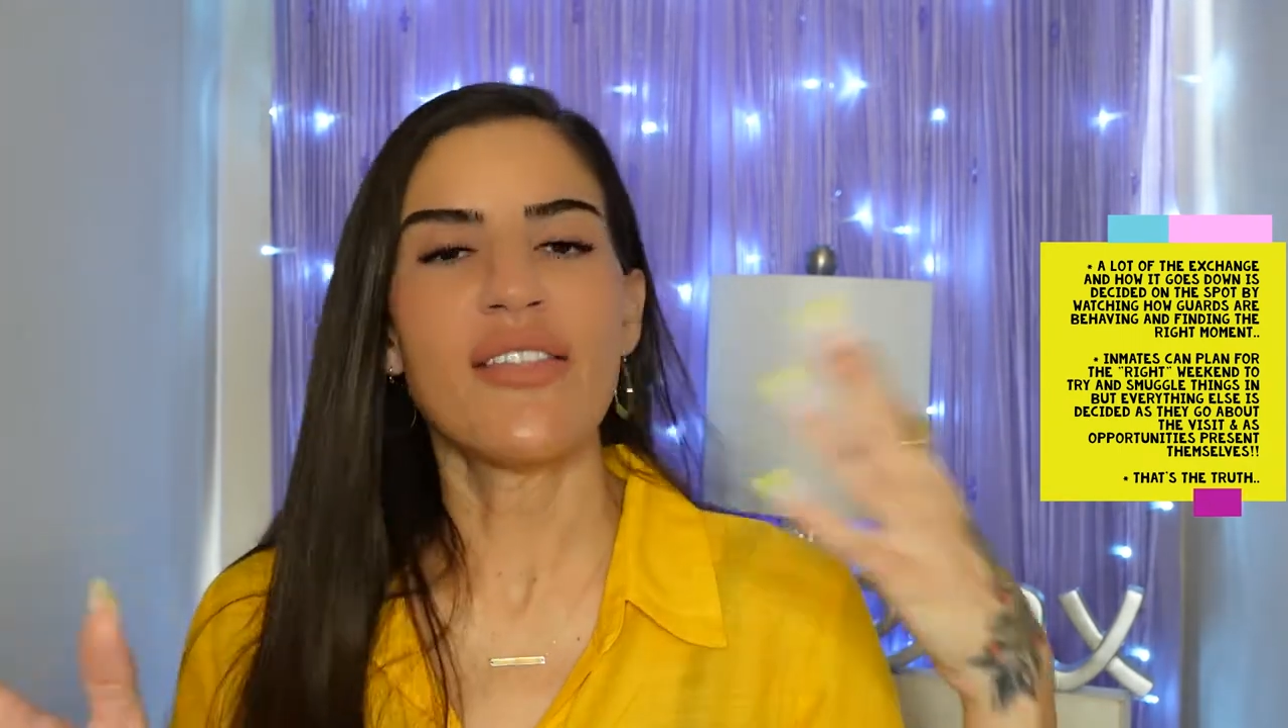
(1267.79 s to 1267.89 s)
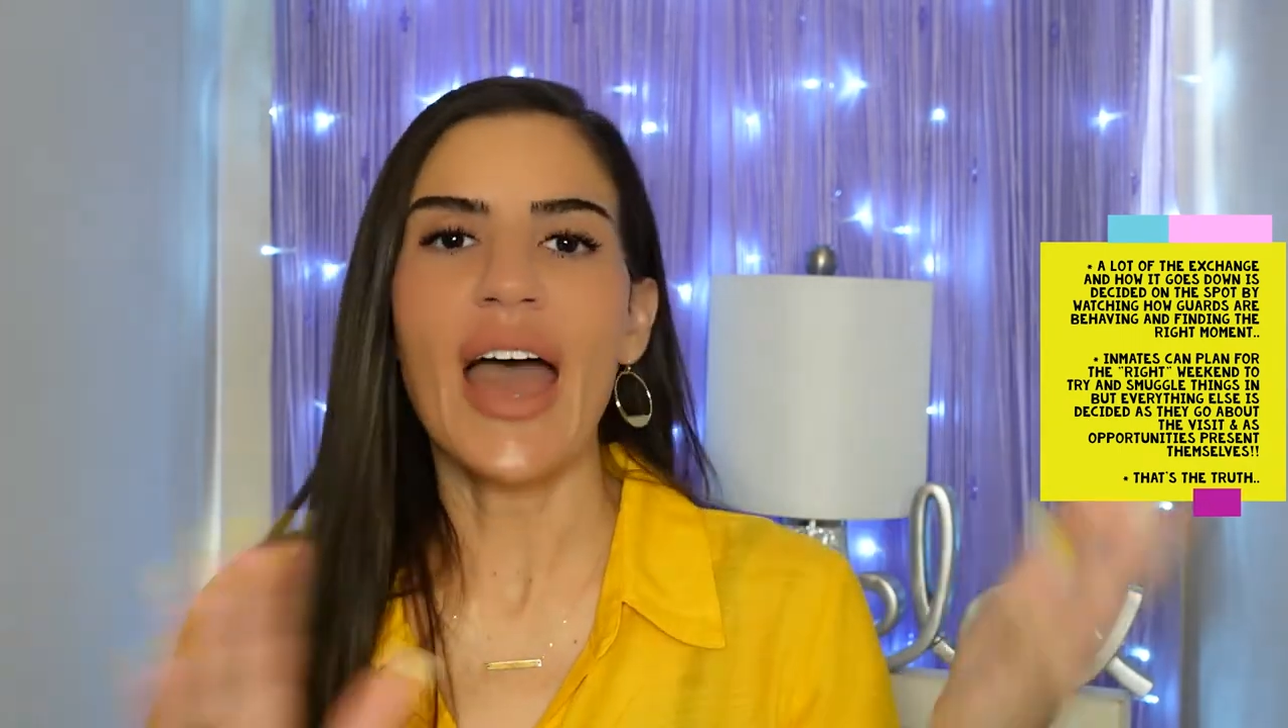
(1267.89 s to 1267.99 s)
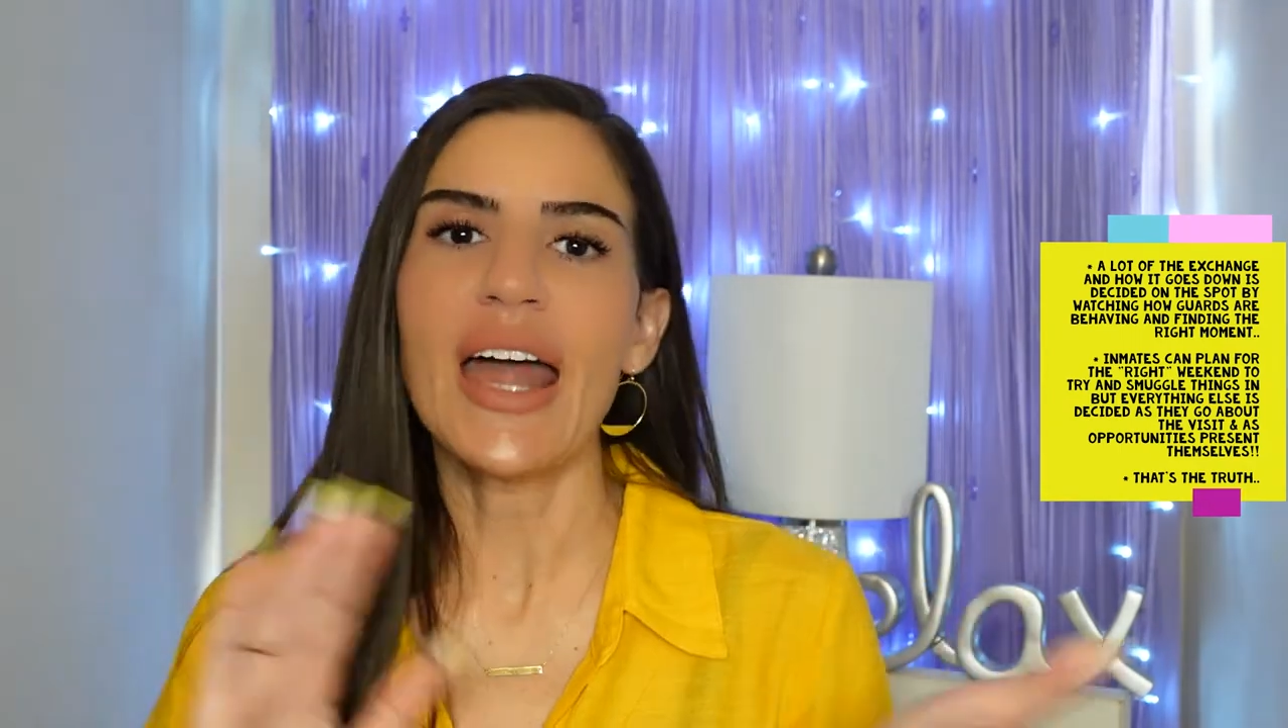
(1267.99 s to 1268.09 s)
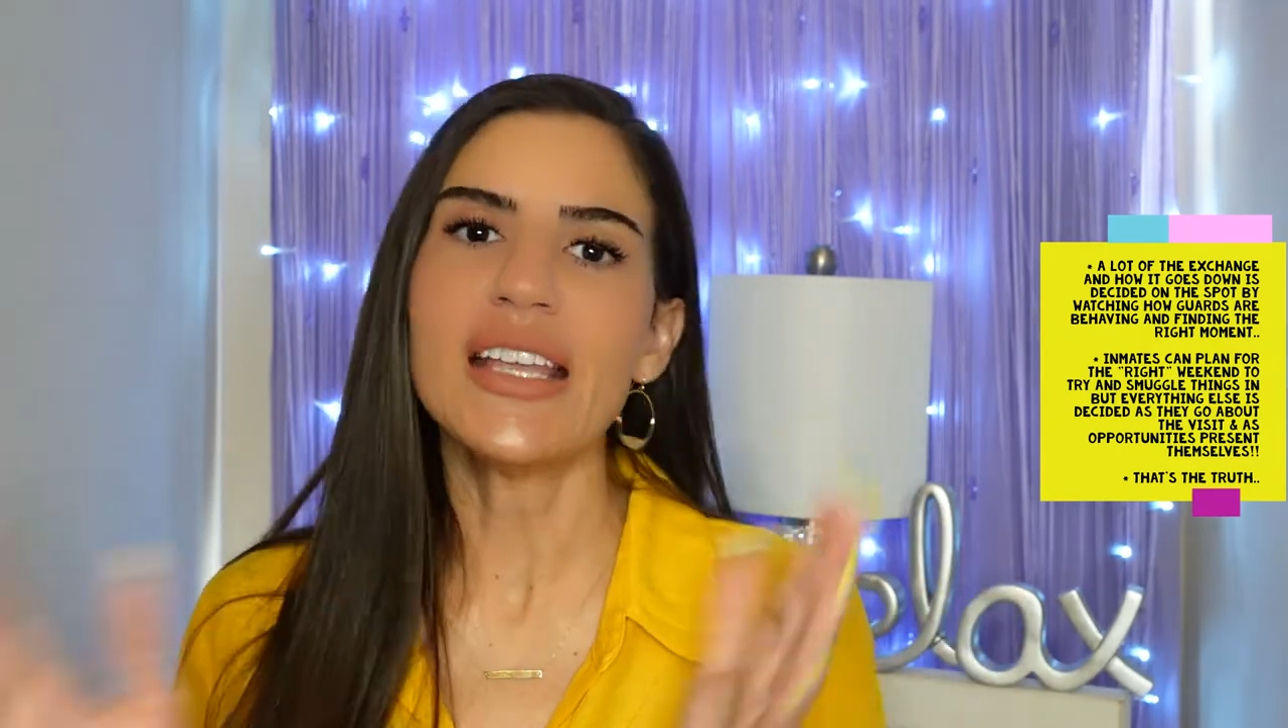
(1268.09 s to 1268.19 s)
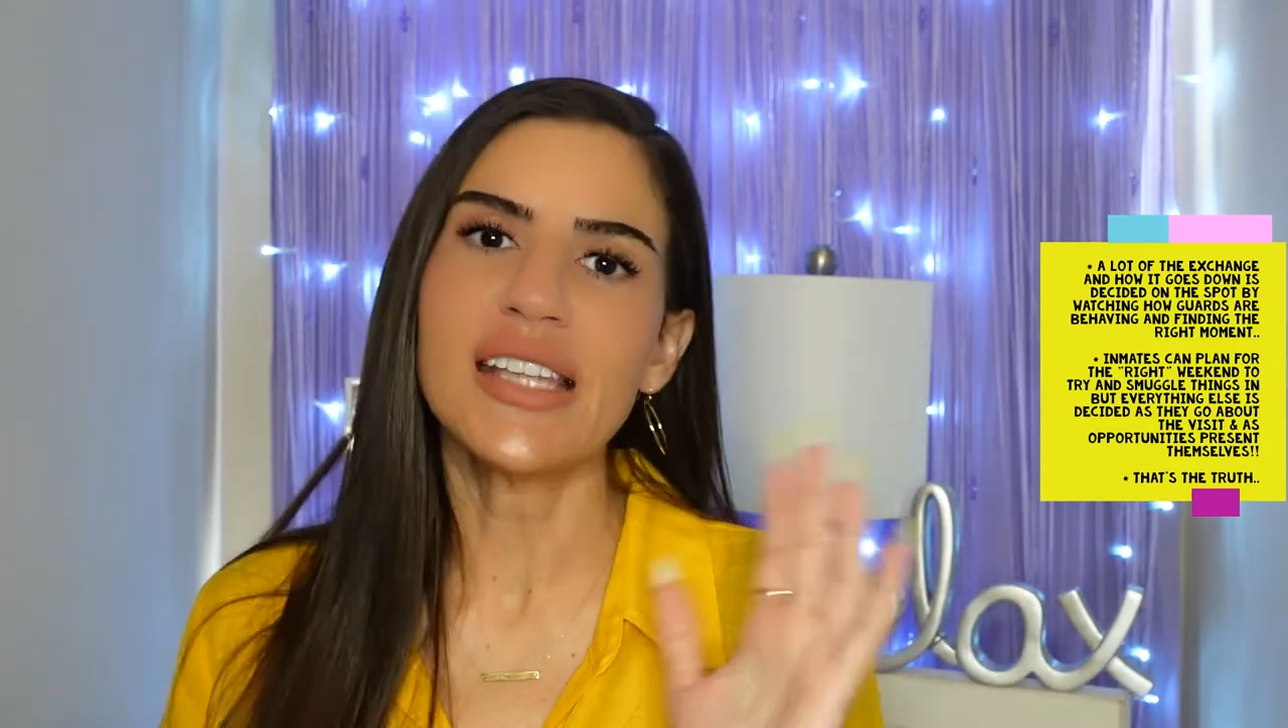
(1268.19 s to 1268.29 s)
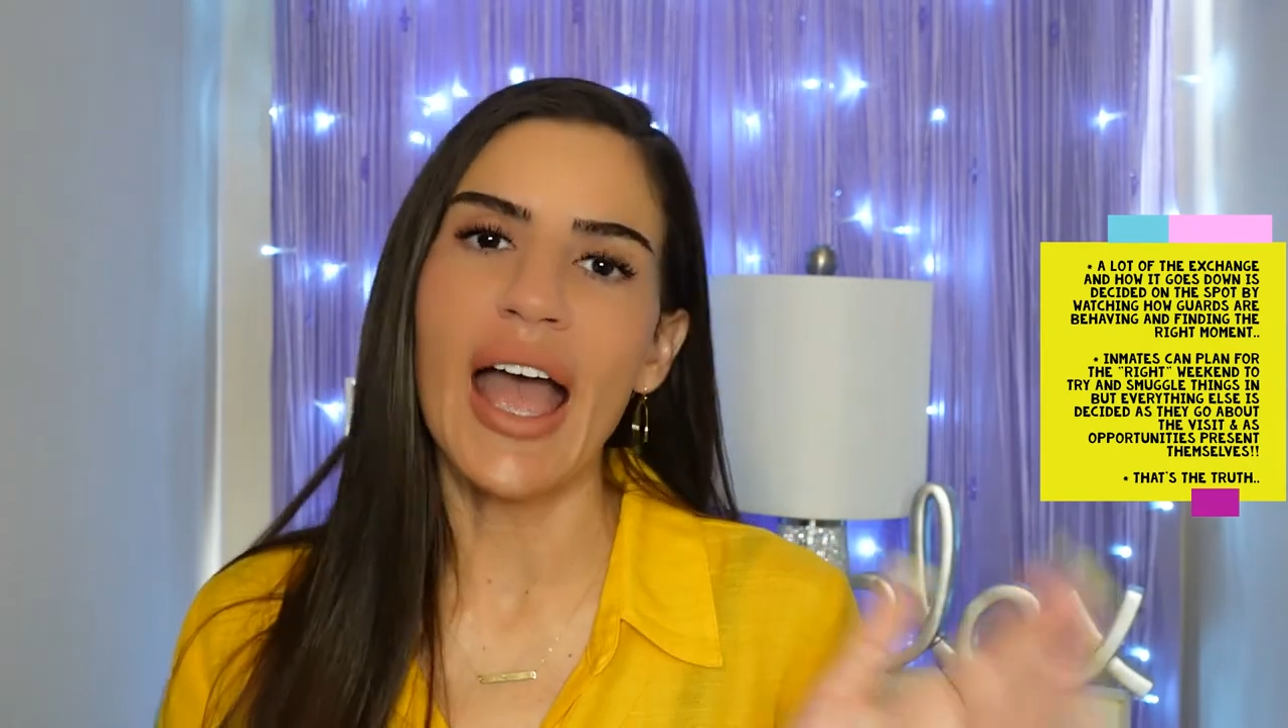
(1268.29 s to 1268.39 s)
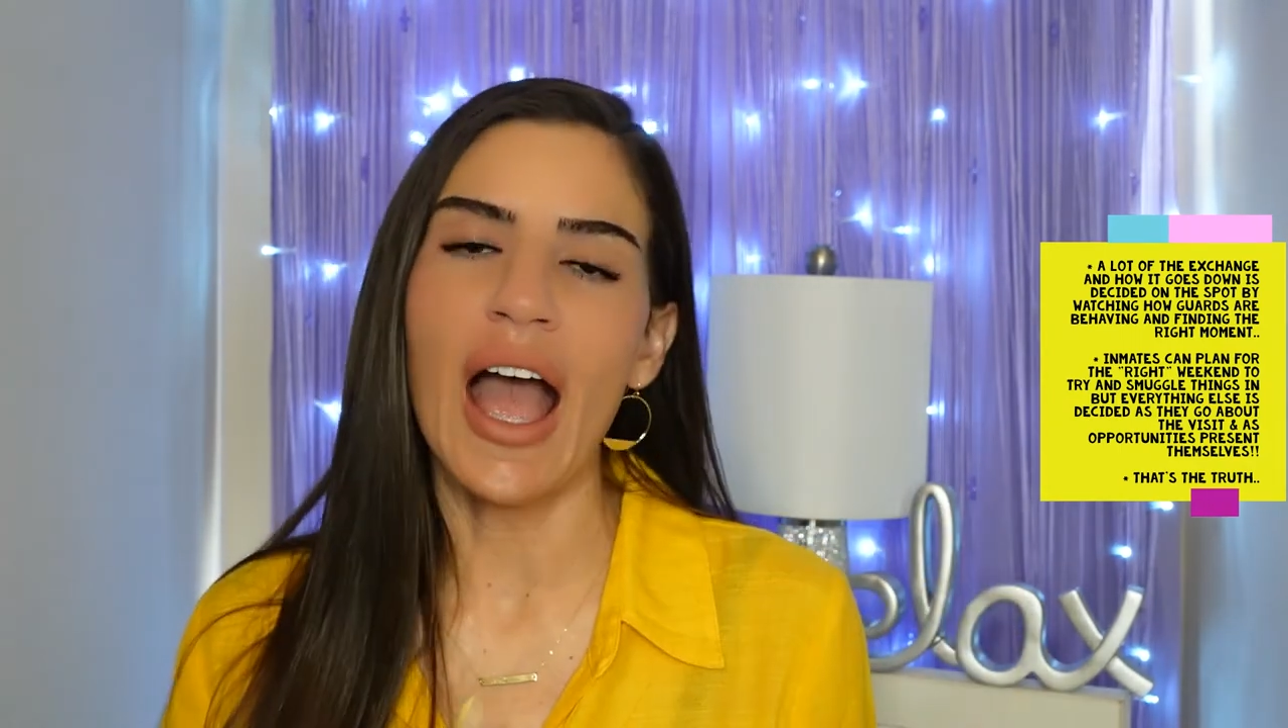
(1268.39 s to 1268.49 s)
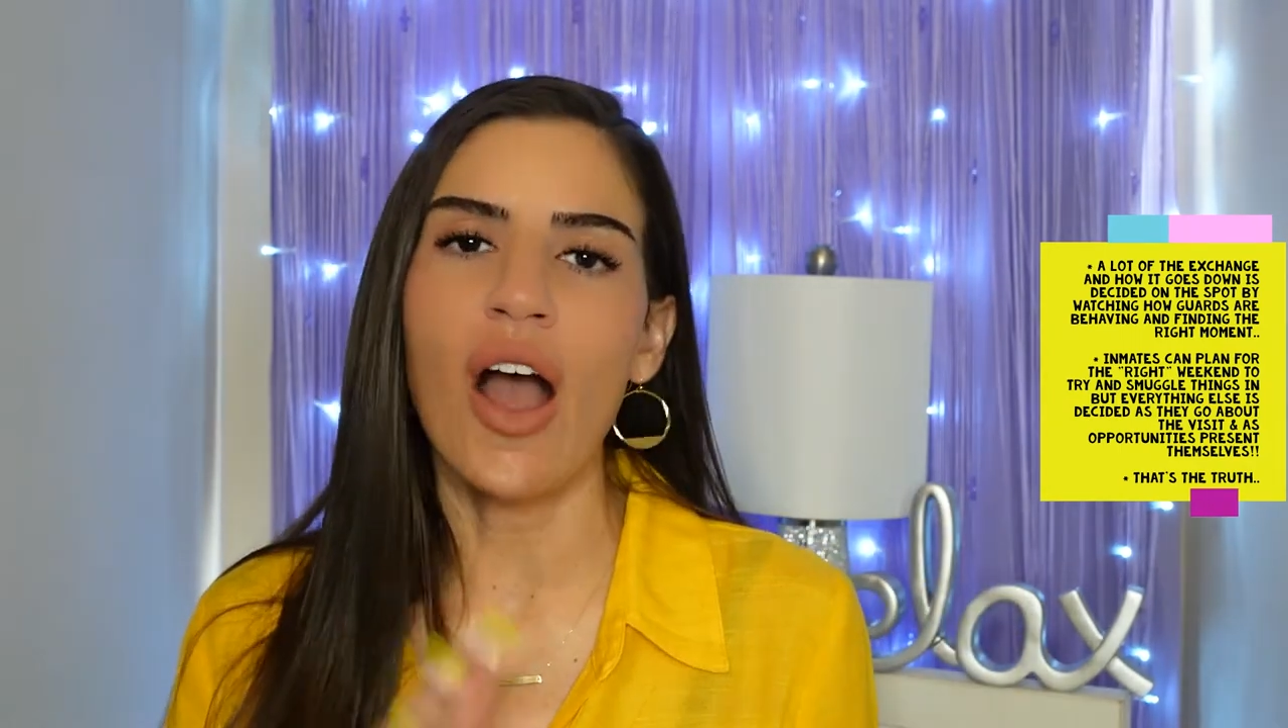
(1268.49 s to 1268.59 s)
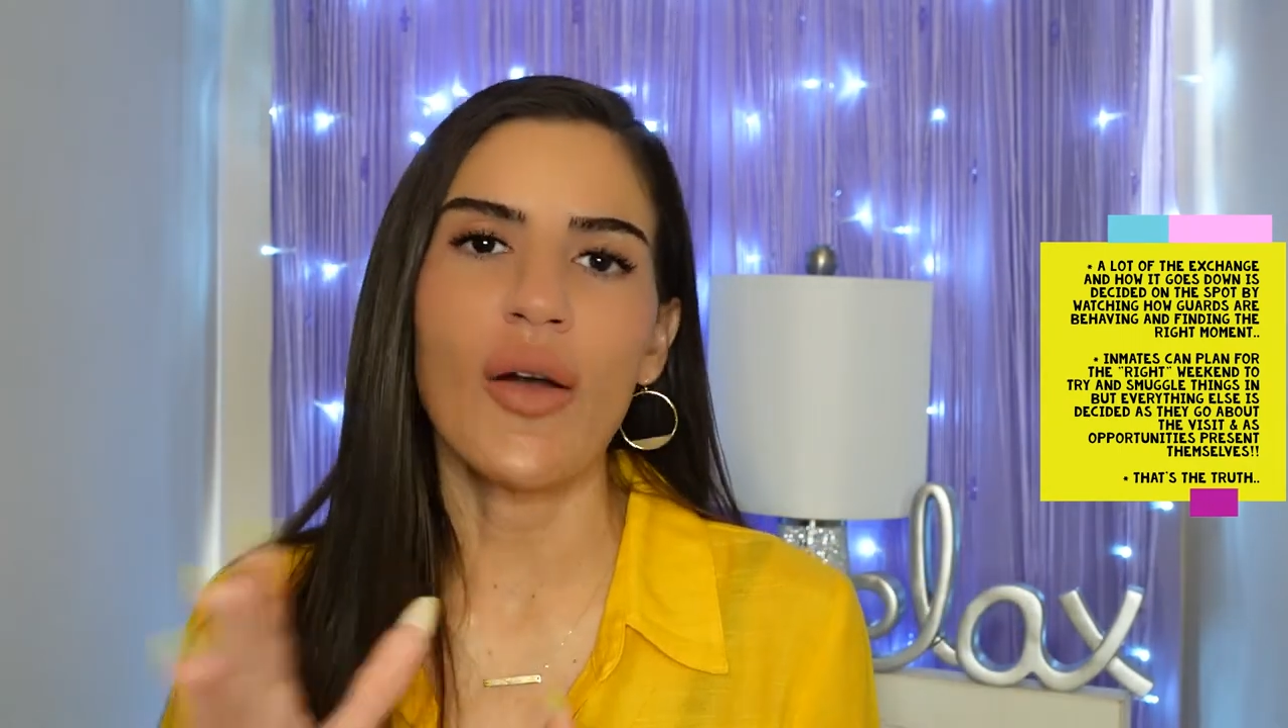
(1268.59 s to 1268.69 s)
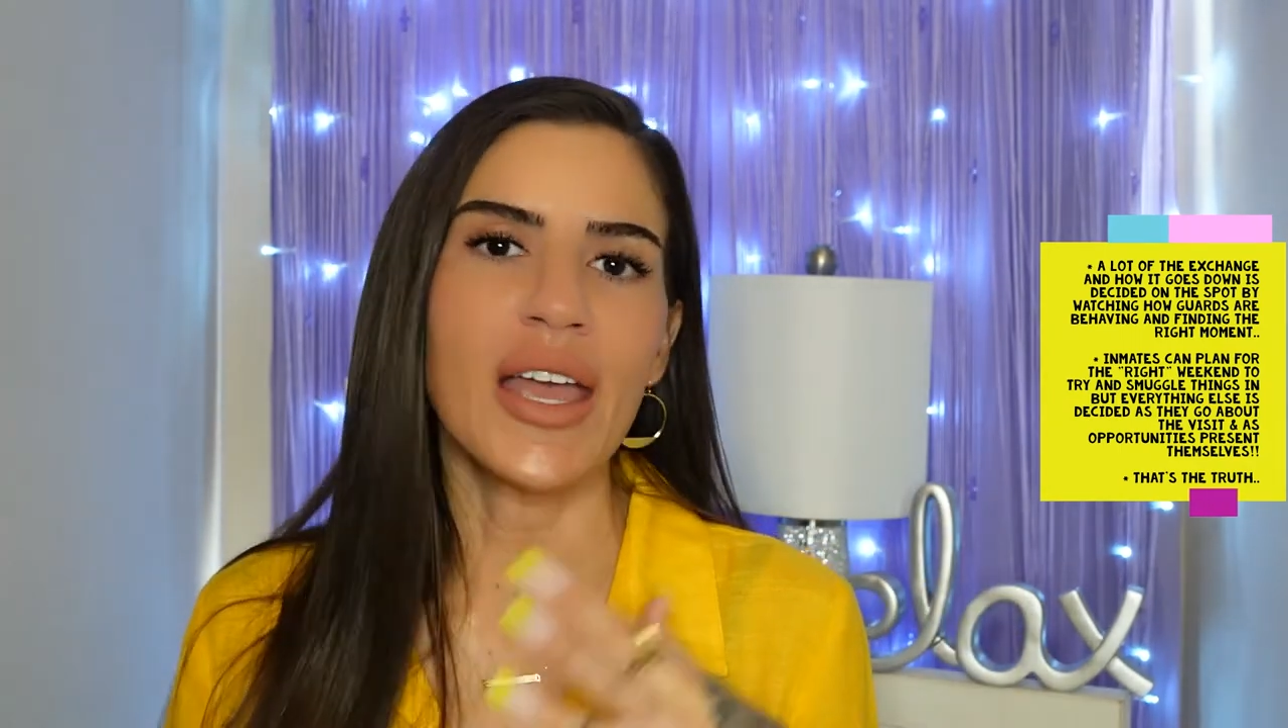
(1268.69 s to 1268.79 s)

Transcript: that is how